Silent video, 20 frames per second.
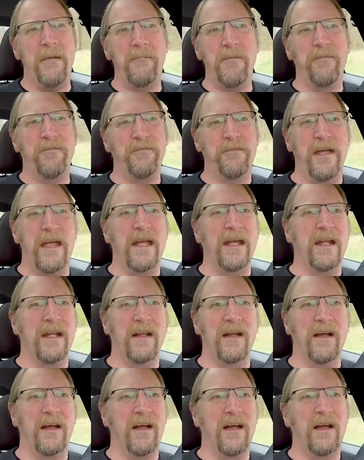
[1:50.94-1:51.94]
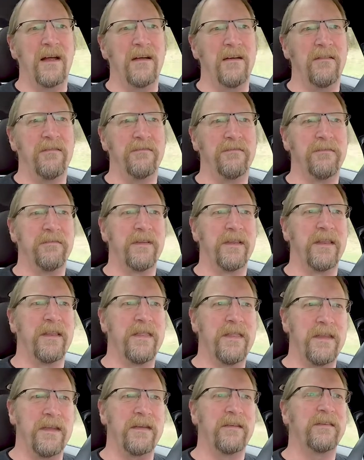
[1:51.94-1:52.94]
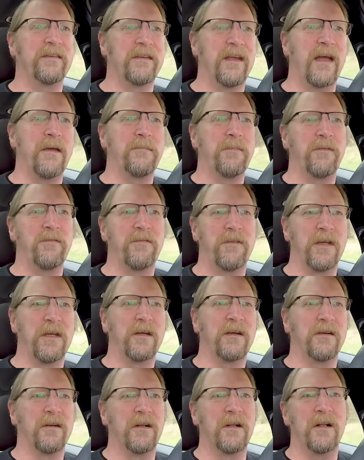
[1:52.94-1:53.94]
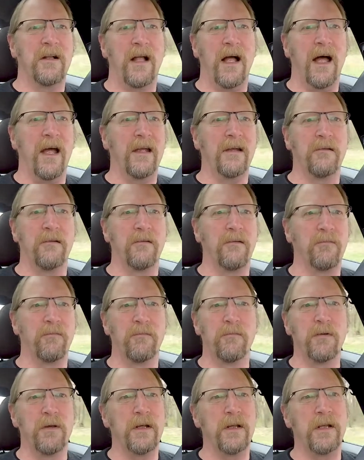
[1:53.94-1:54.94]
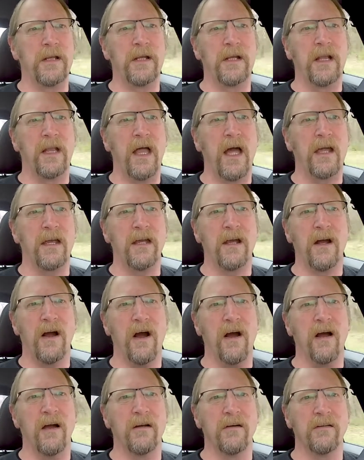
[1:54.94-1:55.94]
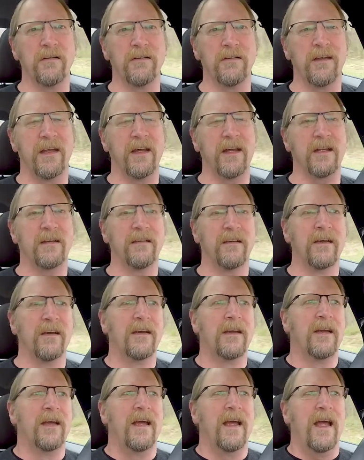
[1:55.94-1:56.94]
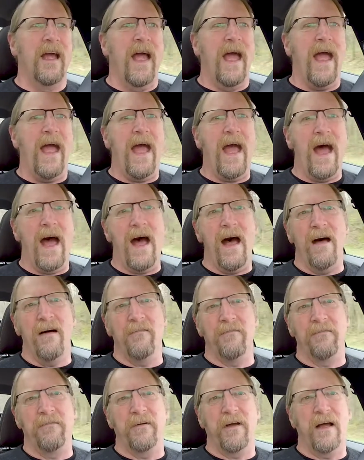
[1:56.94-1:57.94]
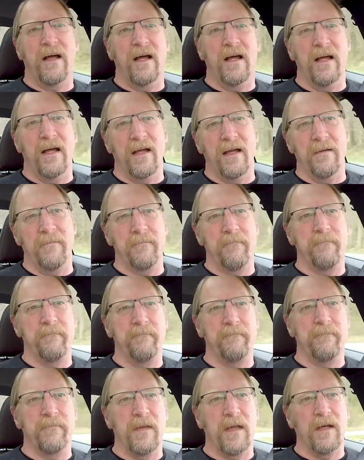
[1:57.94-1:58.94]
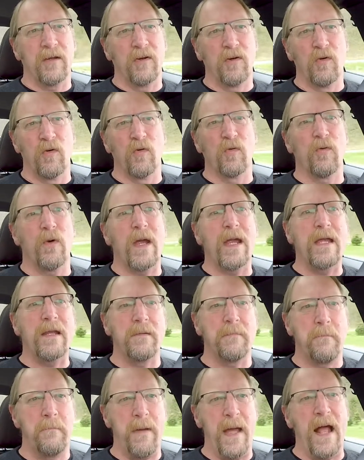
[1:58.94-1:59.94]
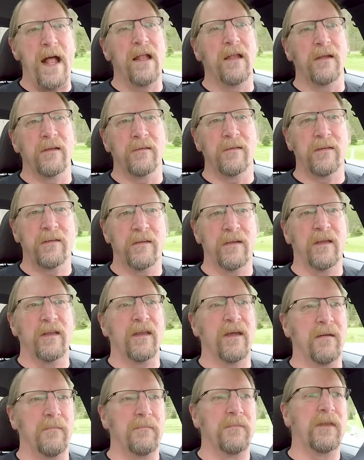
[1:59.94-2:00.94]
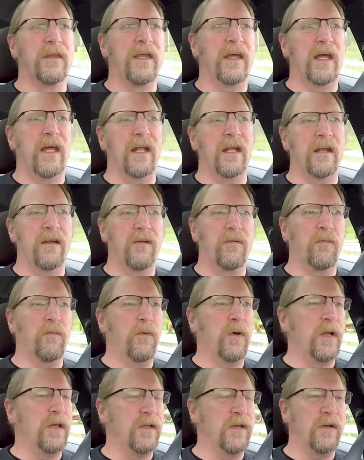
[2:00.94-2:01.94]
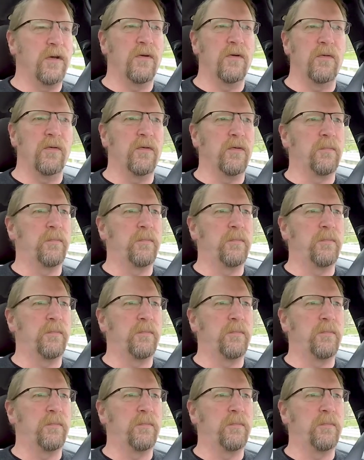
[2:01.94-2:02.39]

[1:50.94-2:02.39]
fan of this type of vehicle. I really like cars that have a great balance to them, that when you